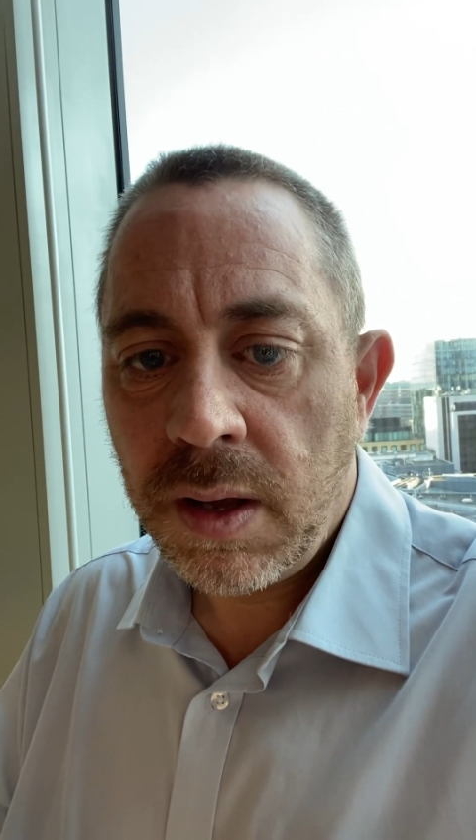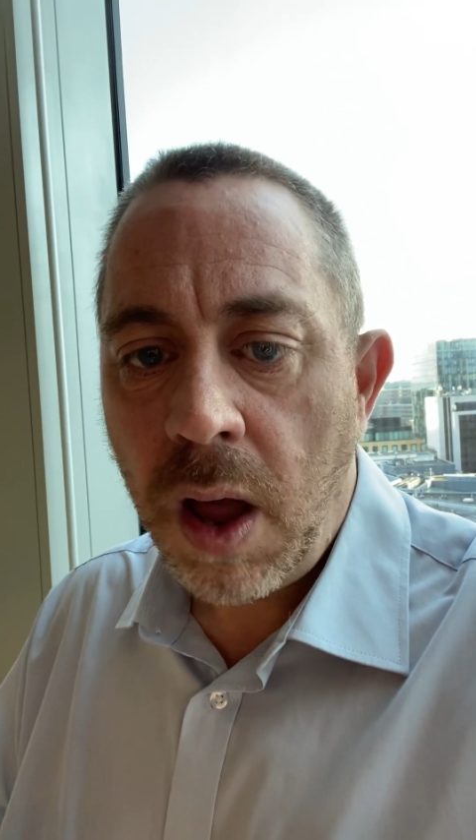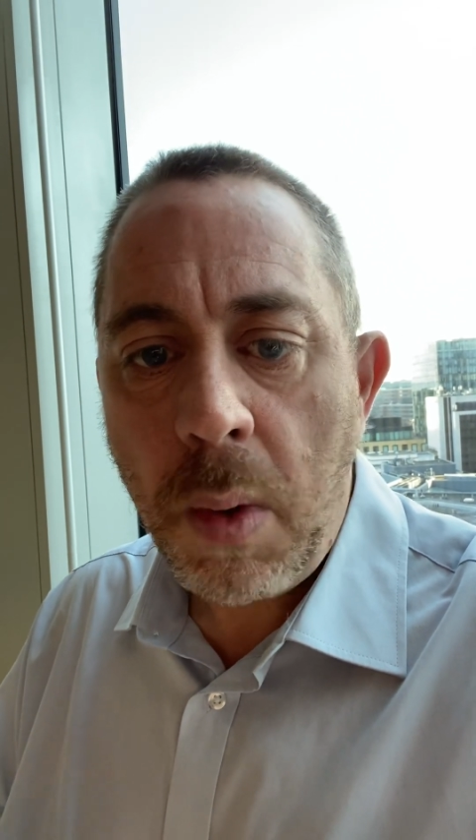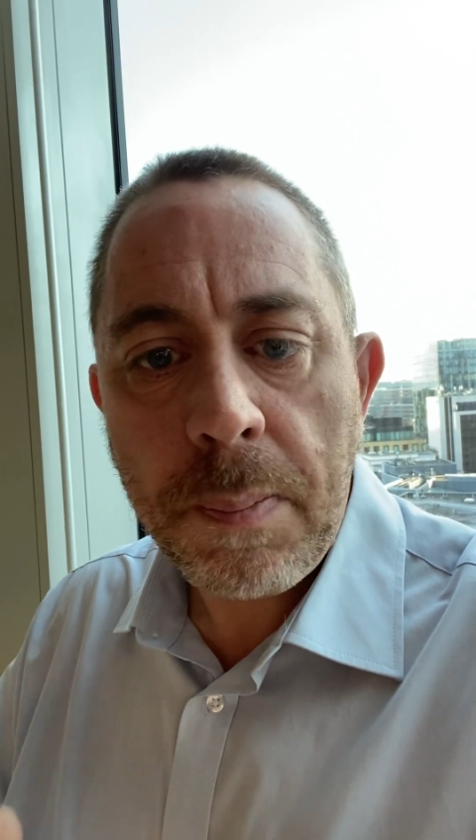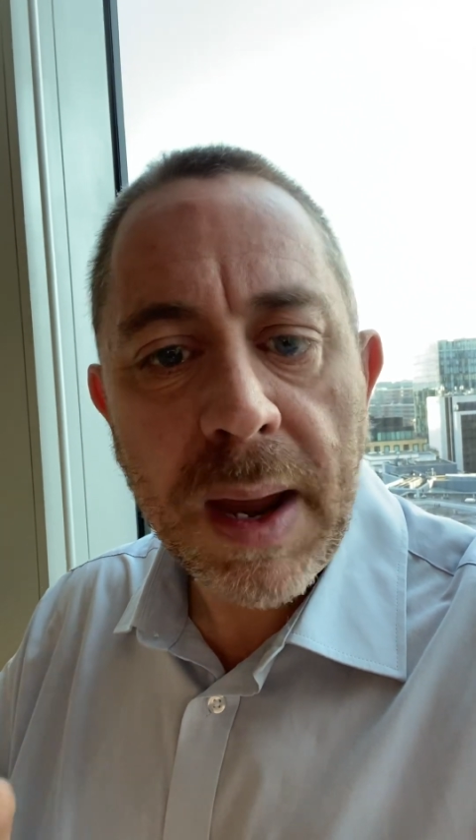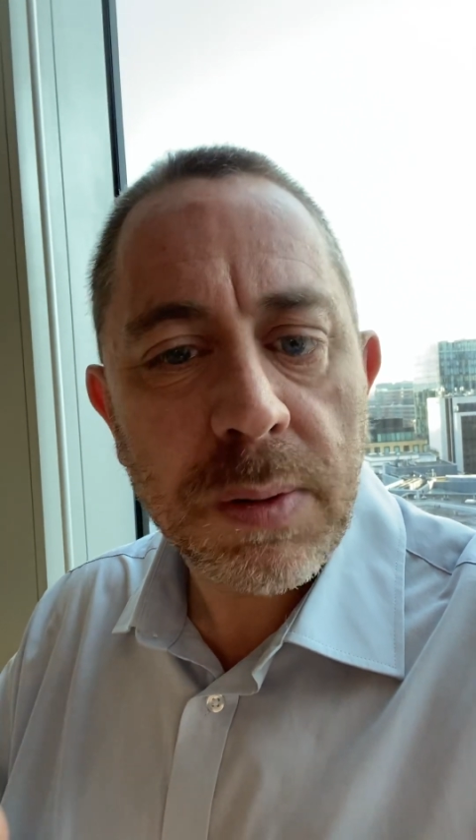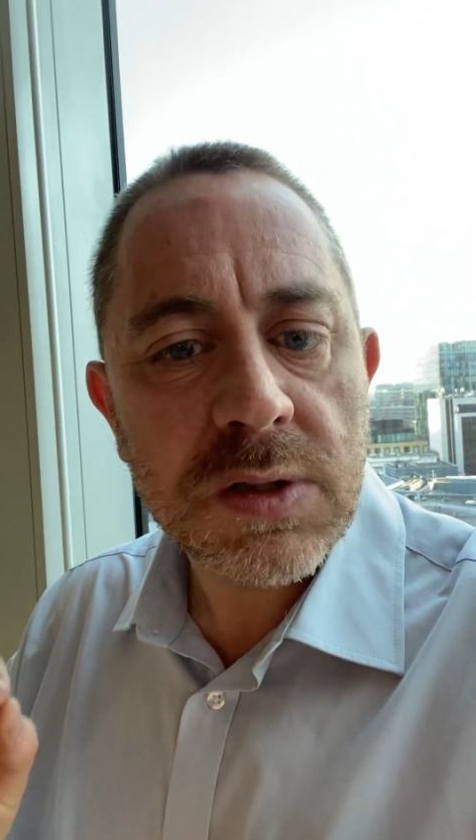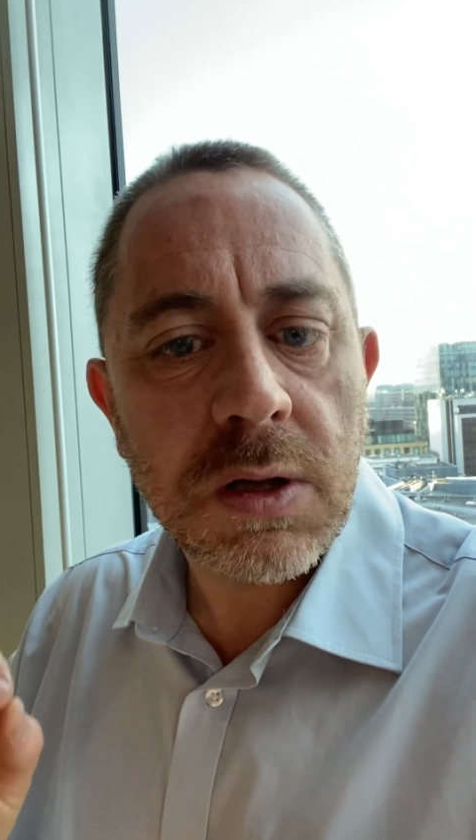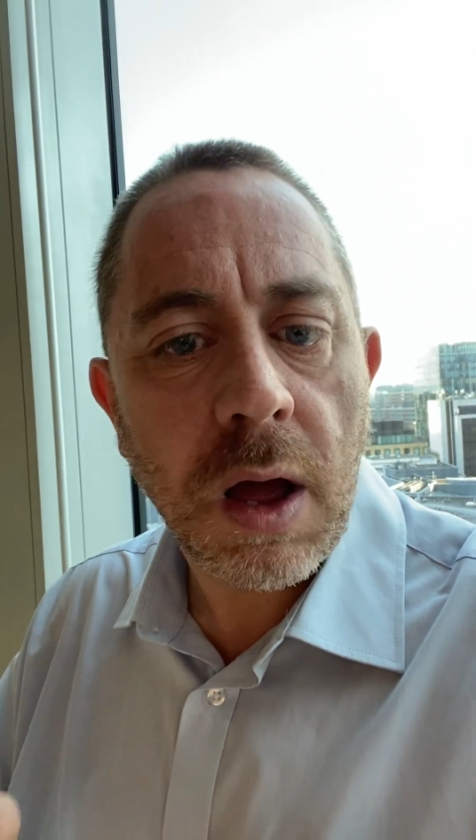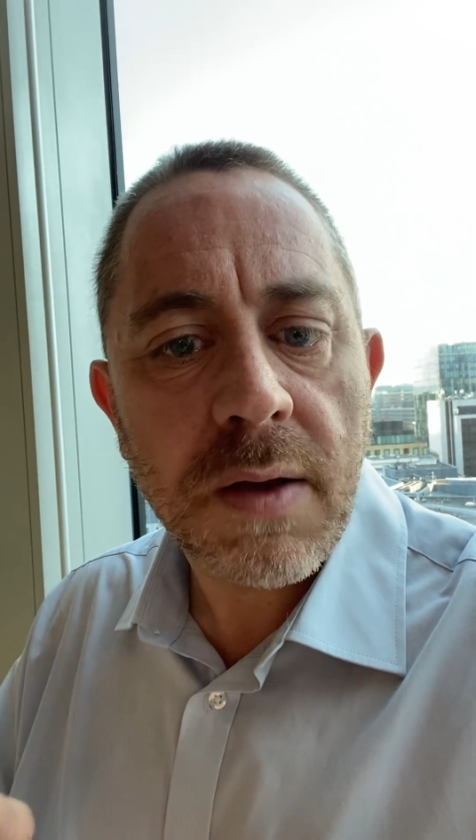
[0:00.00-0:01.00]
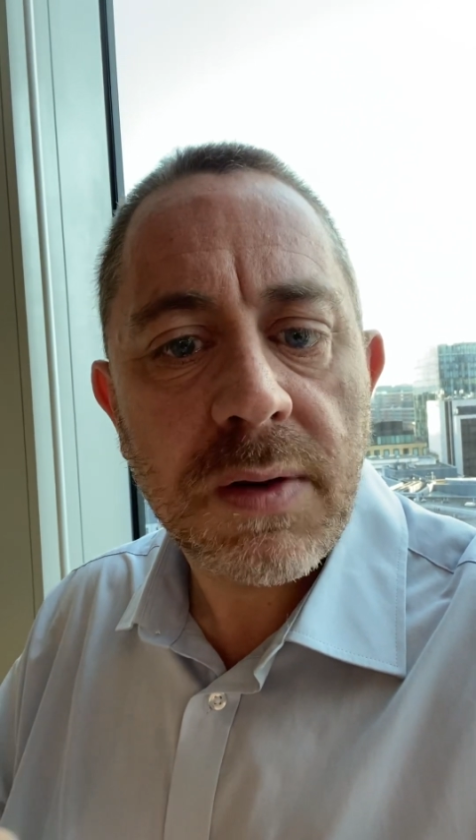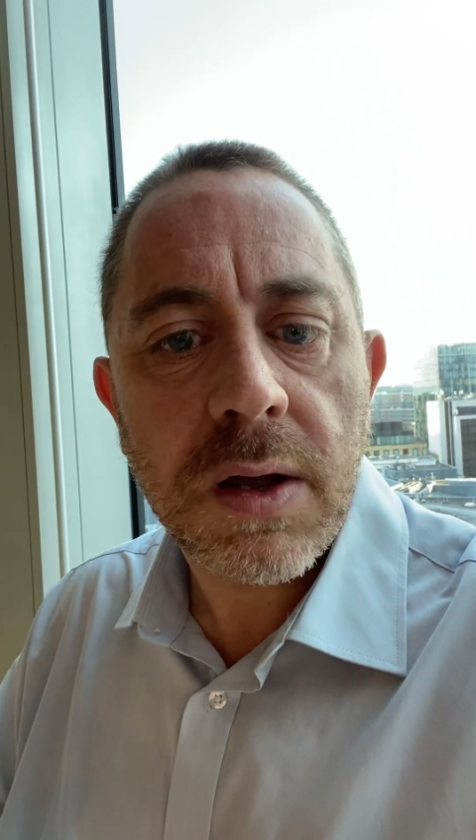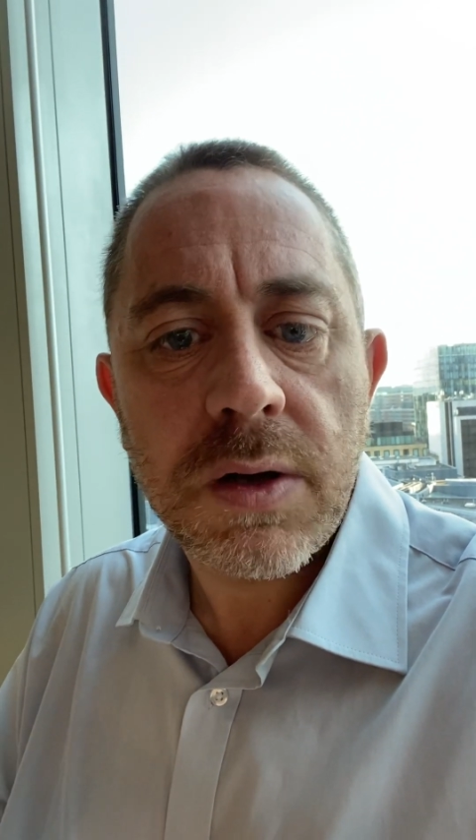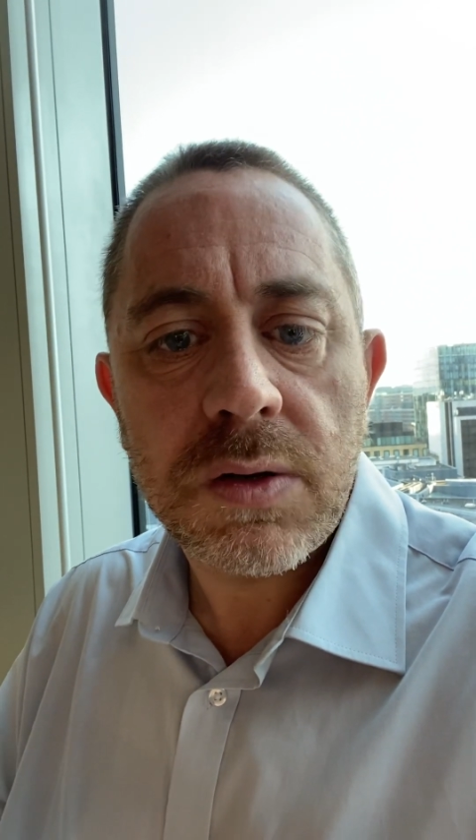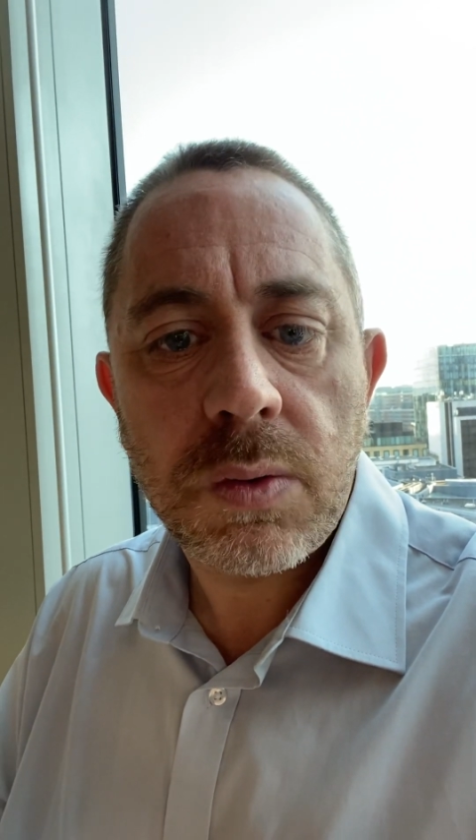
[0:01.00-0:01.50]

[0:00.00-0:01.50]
And when people's livelihood